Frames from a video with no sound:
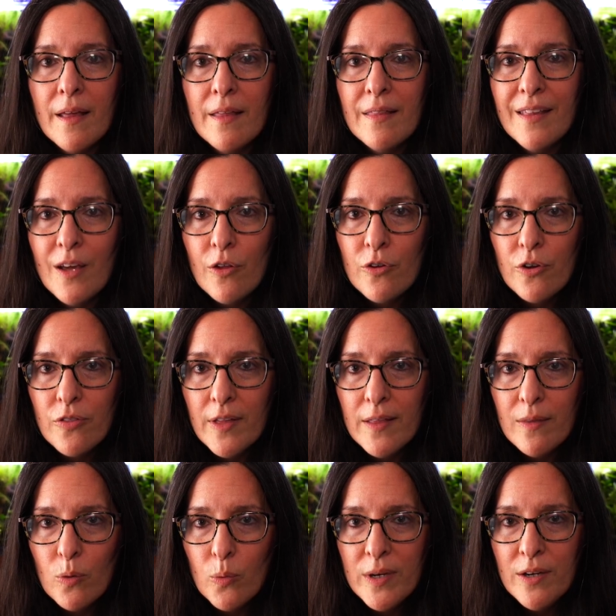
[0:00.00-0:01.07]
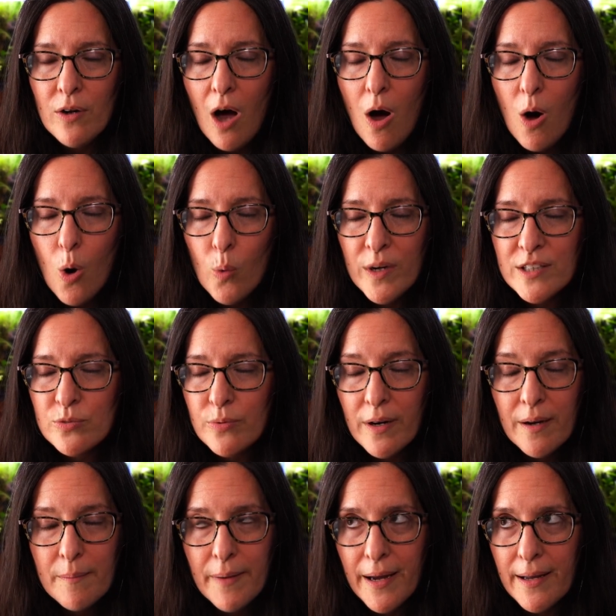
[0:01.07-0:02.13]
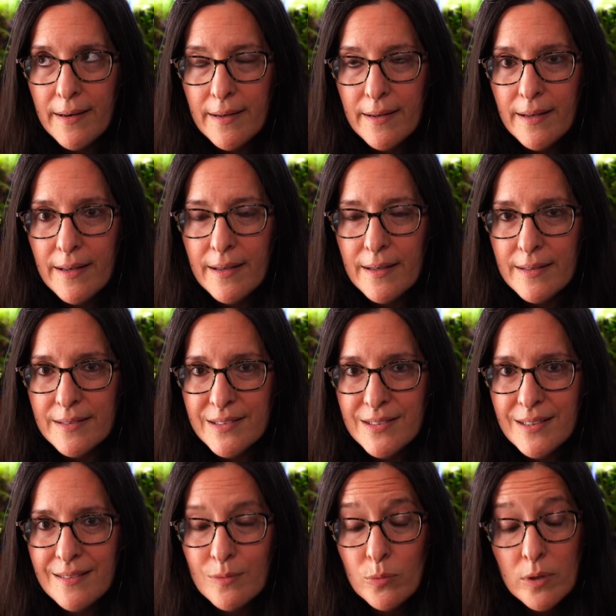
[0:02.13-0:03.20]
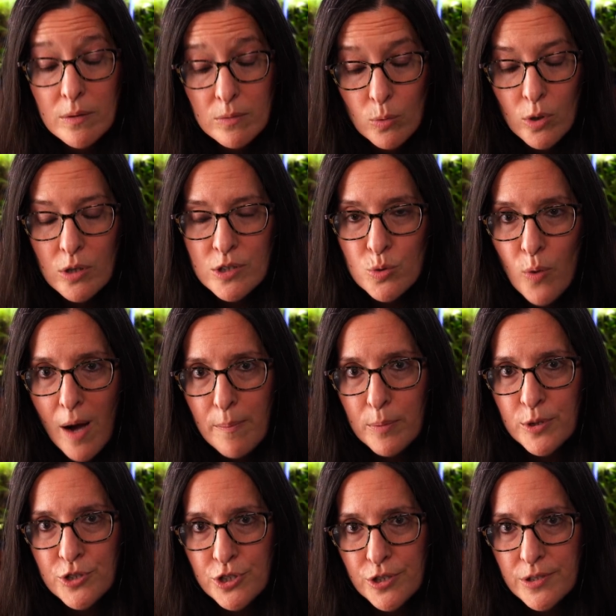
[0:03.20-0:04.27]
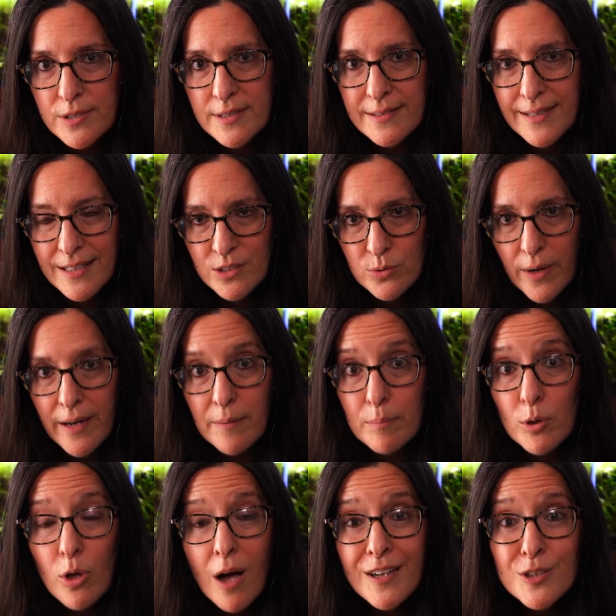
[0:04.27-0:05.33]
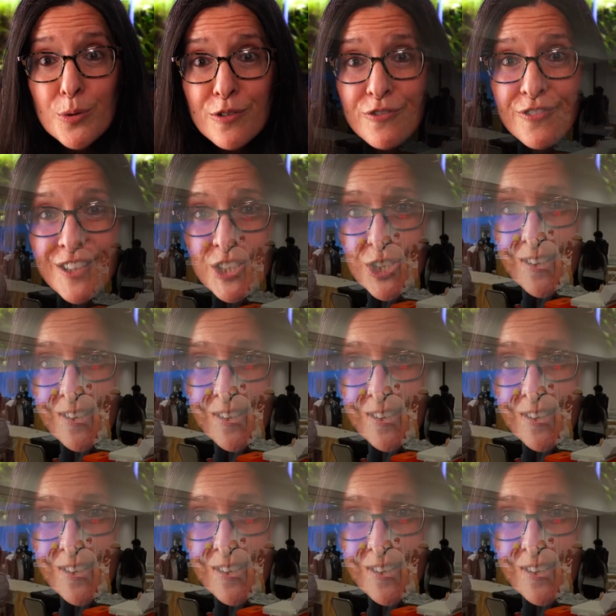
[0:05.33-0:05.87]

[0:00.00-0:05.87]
The other thing that we always recommend is we're swap pushers. That's right, belong to a fish